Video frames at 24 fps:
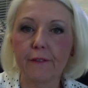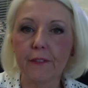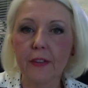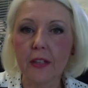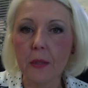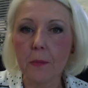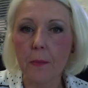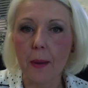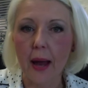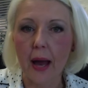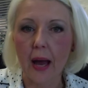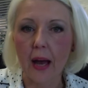
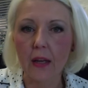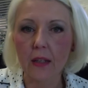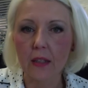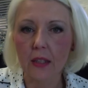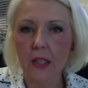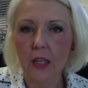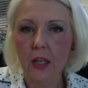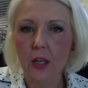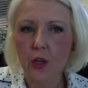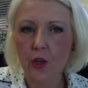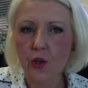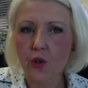feedback,
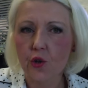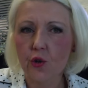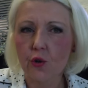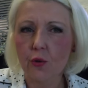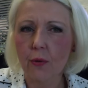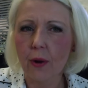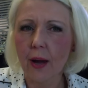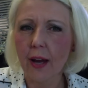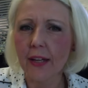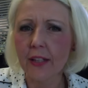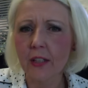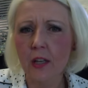
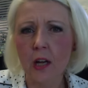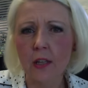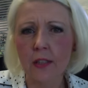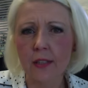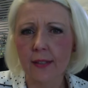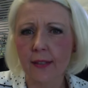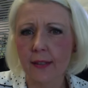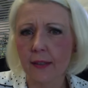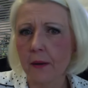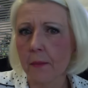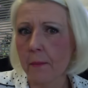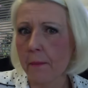try not
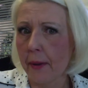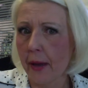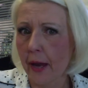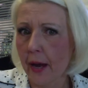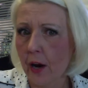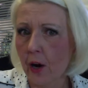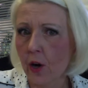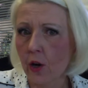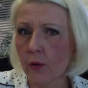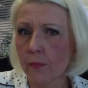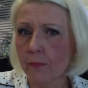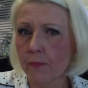to
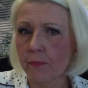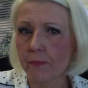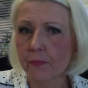compare.